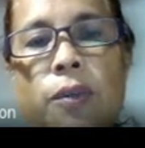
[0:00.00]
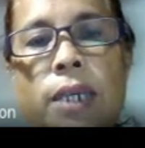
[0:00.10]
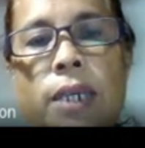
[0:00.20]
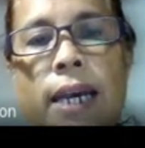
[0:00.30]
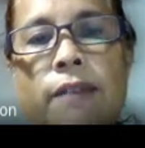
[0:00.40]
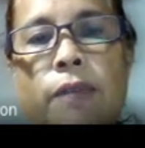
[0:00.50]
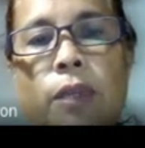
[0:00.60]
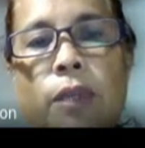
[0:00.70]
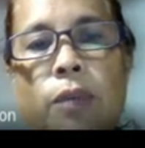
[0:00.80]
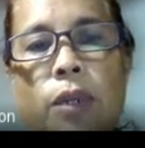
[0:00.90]
We have
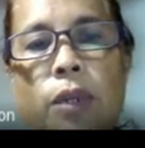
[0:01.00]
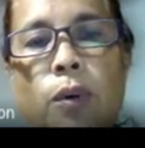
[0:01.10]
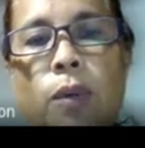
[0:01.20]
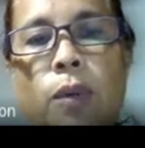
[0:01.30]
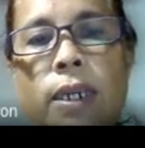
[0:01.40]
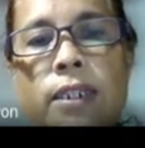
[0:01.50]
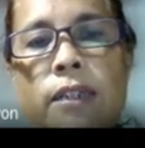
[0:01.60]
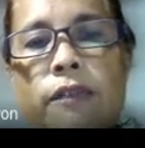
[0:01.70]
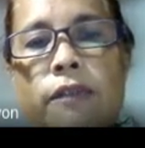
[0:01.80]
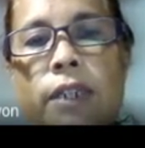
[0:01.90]
what we know as
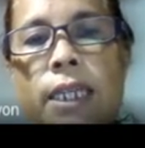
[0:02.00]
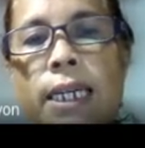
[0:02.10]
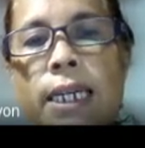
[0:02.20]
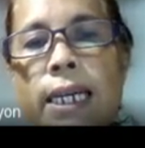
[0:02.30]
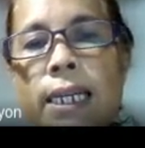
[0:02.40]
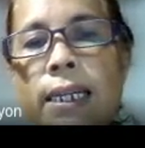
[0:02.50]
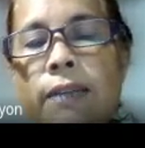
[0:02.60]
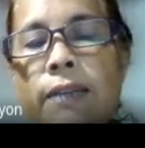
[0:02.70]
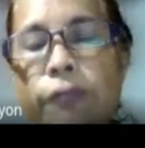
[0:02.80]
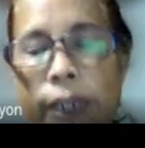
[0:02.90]
the
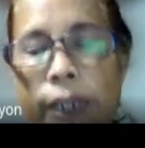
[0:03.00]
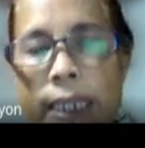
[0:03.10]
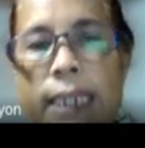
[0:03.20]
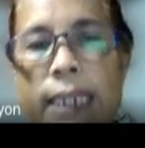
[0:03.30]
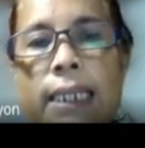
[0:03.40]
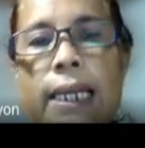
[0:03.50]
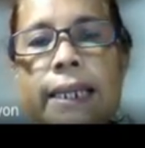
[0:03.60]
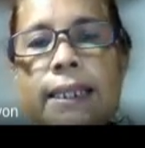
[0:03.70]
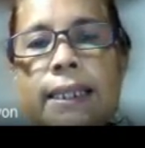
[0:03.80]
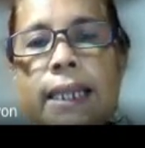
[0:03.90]
vertical
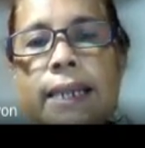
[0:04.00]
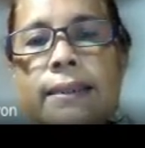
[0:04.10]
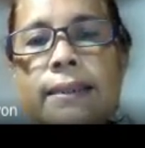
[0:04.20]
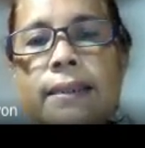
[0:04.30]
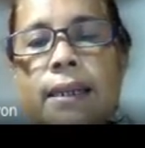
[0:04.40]
line test